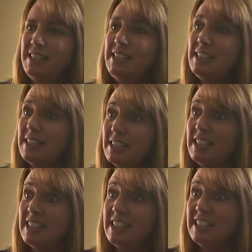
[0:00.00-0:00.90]
So it is
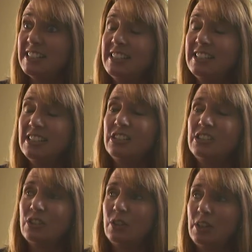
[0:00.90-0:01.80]
really a
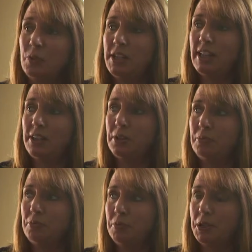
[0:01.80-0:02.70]
conversation. It is truly a
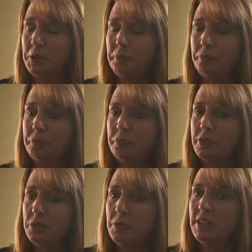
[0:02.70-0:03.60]
discussion
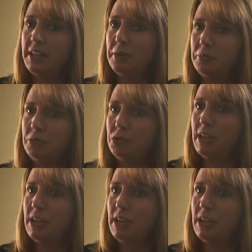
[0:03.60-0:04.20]
versus a